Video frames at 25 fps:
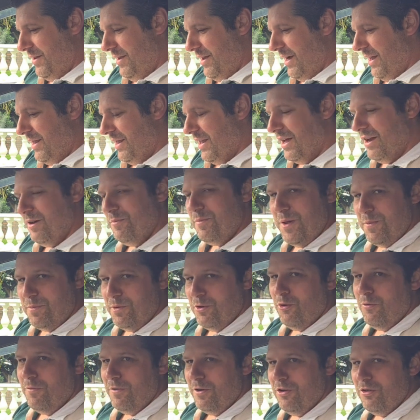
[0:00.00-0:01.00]
a lot of people
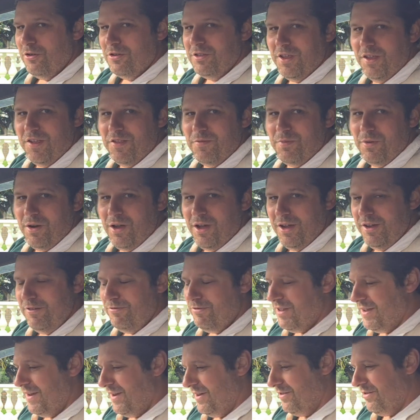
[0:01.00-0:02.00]
overlook this, but I
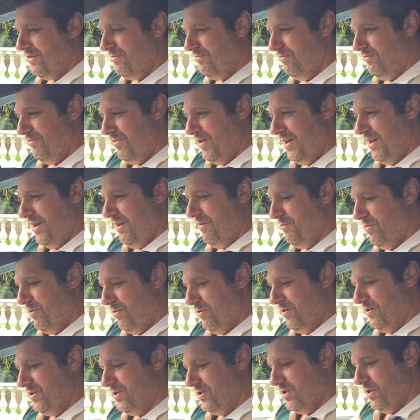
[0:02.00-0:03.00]
think it's really
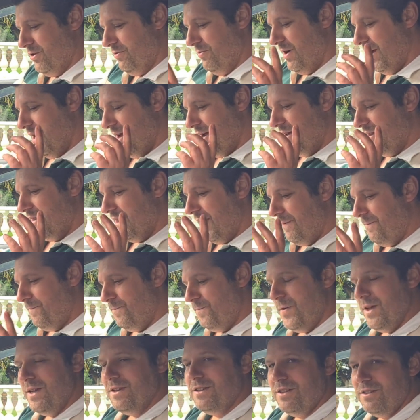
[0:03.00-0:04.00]
important to do. They
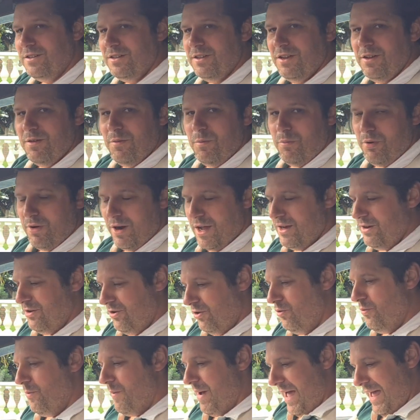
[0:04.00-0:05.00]
fitted brand
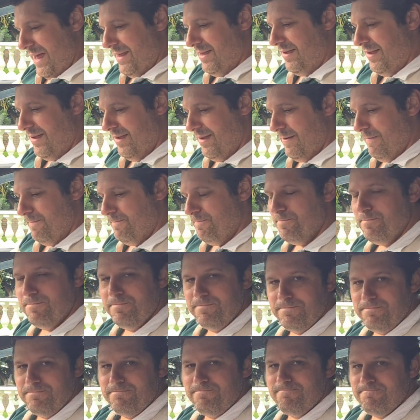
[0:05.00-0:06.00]
new mats.
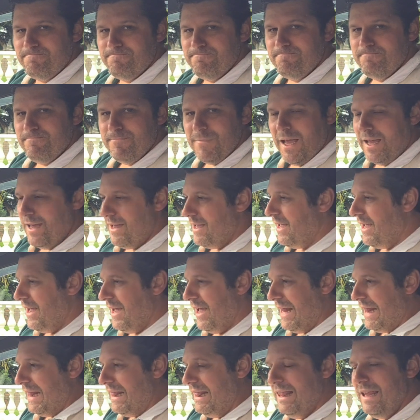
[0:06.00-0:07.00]

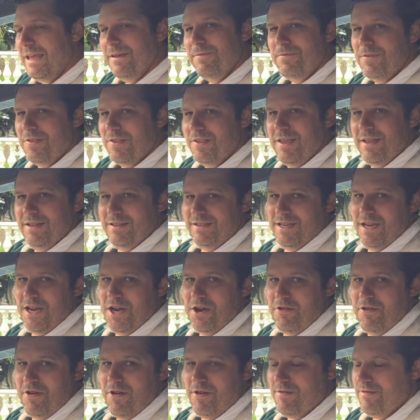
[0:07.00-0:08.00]
It lifts the
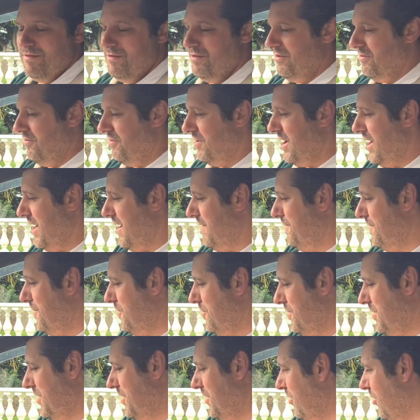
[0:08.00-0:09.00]
interior, okay,
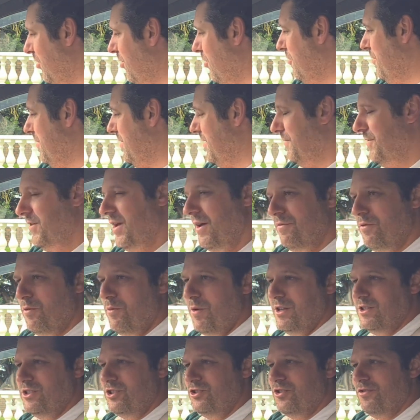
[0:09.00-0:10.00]
folks. It always, if you ever
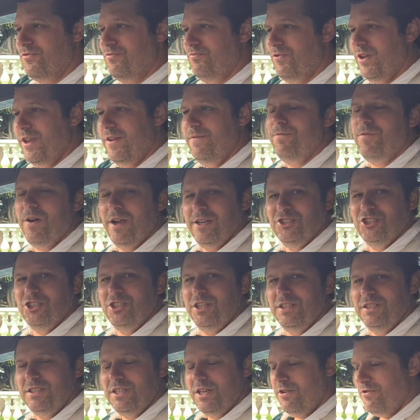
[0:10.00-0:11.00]
want to just refresh an
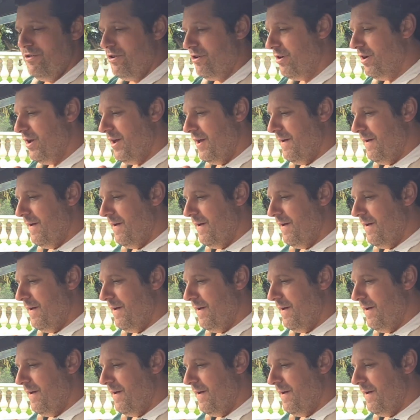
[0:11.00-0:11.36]
interior,